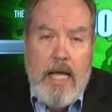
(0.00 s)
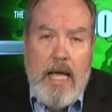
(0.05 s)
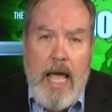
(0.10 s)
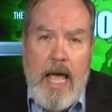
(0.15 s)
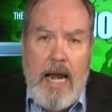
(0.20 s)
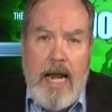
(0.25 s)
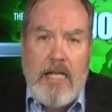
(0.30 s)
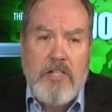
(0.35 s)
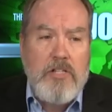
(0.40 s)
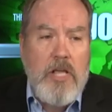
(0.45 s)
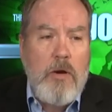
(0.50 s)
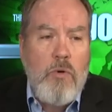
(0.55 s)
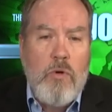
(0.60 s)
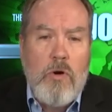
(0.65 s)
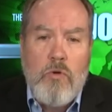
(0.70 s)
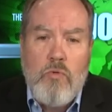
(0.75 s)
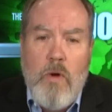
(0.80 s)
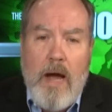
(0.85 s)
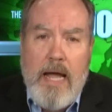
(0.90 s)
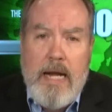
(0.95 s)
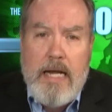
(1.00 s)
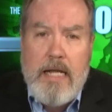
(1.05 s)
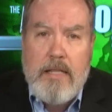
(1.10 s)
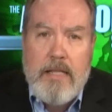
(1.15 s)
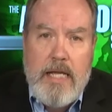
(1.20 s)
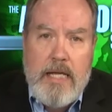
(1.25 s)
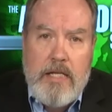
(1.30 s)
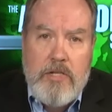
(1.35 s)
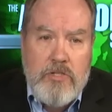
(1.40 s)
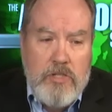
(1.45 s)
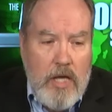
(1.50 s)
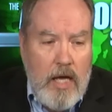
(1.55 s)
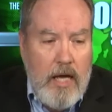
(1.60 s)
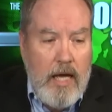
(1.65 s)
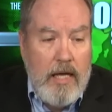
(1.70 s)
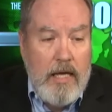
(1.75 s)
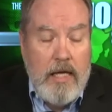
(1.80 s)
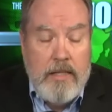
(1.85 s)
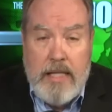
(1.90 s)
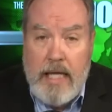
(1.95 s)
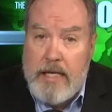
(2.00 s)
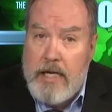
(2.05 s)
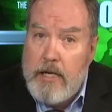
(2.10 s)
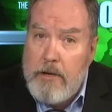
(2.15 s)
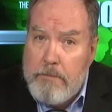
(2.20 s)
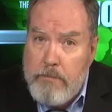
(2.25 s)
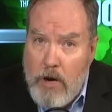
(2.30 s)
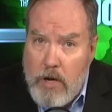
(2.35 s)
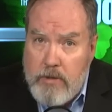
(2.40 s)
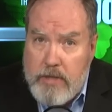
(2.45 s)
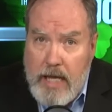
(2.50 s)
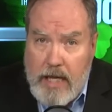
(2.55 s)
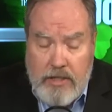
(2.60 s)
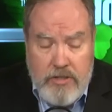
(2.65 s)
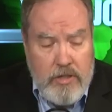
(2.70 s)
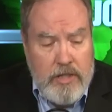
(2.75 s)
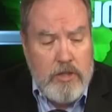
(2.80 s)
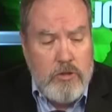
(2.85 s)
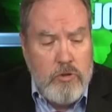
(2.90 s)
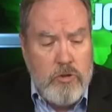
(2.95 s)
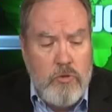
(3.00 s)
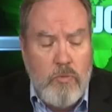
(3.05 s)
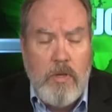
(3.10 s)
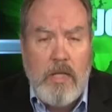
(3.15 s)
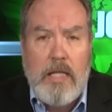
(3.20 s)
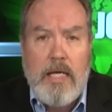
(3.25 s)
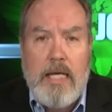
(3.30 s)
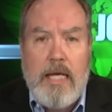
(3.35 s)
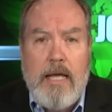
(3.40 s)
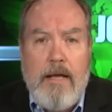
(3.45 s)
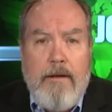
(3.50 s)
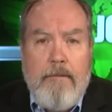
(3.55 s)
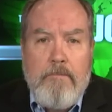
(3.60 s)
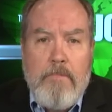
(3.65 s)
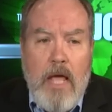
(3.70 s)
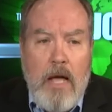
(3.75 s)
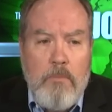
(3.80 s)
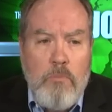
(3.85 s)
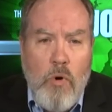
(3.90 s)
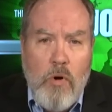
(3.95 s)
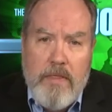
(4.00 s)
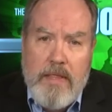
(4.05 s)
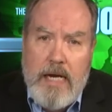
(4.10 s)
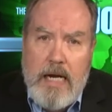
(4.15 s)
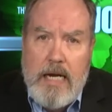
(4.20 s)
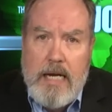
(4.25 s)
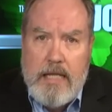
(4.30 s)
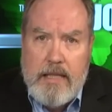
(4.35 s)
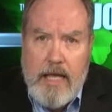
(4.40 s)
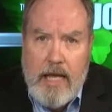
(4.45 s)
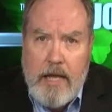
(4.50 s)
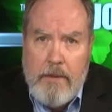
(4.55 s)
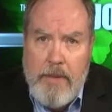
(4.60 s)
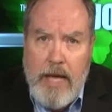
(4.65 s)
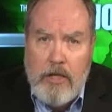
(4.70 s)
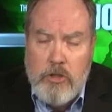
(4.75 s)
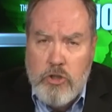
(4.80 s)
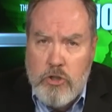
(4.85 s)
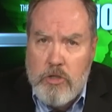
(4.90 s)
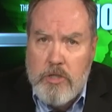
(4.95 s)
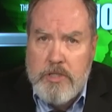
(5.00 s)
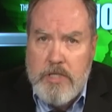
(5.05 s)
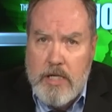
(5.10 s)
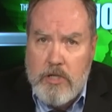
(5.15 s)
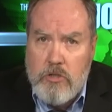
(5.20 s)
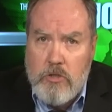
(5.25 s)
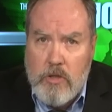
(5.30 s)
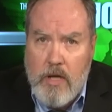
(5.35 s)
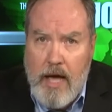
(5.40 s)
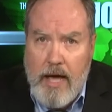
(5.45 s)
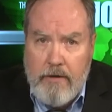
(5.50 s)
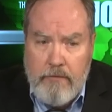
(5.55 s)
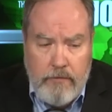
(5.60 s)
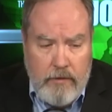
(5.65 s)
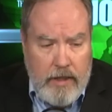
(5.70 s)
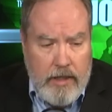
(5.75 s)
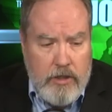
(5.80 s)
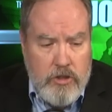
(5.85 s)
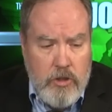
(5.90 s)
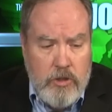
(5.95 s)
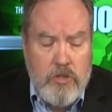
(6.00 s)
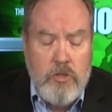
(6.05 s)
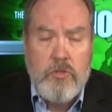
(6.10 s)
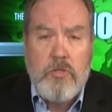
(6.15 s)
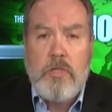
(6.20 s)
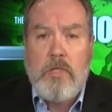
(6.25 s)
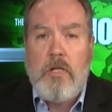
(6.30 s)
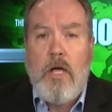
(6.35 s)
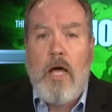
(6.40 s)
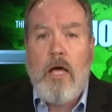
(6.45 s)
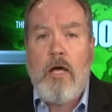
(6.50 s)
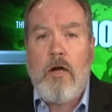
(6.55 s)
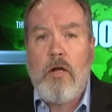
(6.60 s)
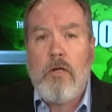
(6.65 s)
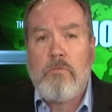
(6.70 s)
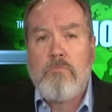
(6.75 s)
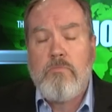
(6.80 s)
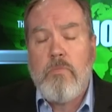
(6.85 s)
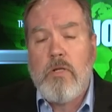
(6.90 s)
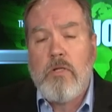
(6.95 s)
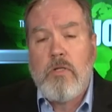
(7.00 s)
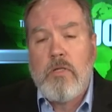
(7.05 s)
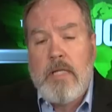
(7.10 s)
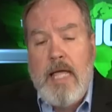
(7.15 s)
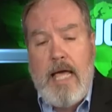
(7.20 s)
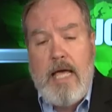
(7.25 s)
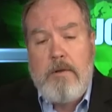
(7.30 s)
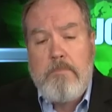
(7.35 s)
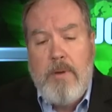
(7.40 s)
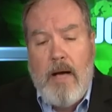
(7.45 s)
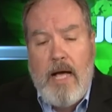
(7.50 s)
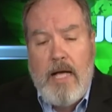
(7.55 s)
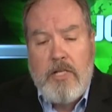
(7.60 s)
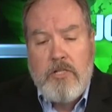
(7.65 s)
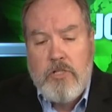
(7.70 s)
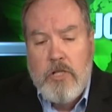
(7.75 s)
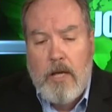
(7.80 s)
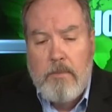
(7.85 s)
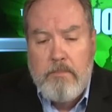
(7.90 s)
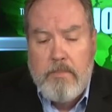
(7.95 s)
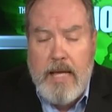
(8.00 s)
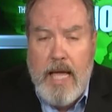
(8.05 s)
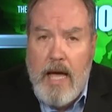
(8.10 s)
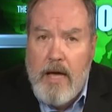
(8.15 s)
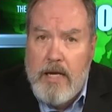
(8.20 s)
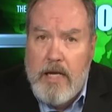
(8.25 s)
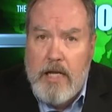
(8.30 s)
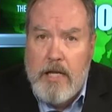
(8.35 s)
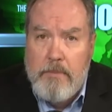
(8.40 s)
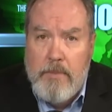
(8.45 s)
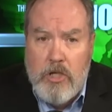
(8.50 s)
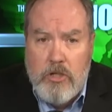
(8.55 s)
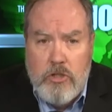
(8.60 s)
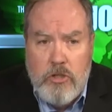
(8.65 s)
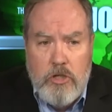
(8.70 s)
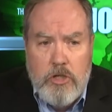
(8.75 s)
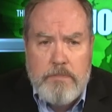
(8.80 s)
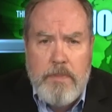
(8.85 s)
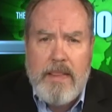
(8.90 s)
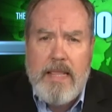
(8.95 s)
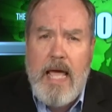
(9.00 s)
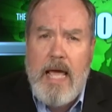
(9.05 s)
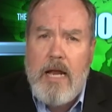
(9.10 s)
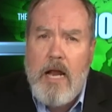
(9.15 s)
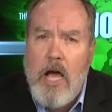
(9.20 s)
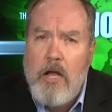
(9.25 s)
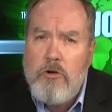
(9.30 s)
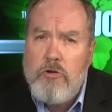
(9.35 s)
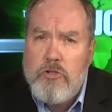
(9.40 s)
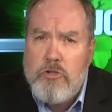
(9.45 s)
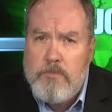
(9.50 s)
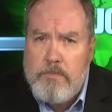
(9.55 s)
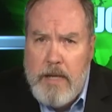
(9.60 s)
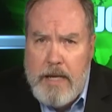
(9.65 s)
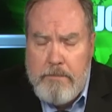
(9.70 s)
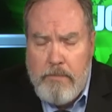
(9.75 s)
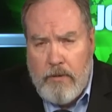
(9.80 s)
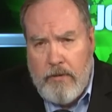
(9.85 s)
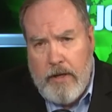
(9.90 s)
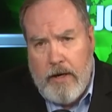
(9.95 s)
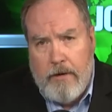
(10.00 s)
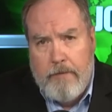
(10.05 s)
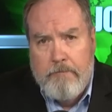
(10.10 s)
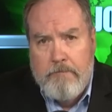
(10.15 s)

And as they were riding these, they did a protest. And this was really more than anything about jurisdictional conflicts. This is led by some county commissioners, but they had hundreds of people there.